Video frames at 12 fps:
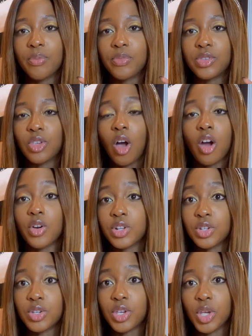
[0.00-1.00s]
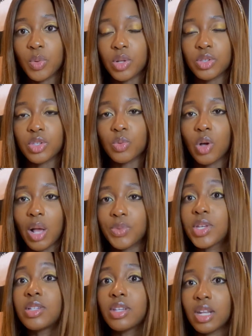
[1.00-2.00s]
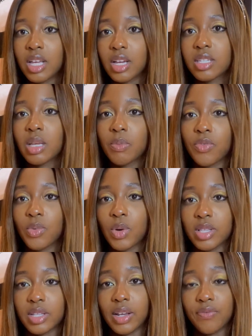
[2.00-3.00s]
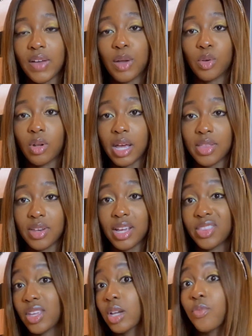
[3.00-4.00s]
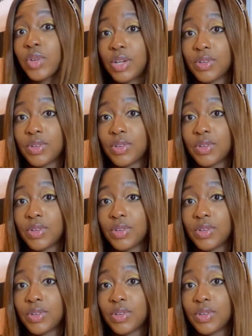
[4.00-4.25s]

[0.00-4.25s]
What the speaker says: Zara do cute ones as well. I'm just going to link some of the ones that I found online that I think are really,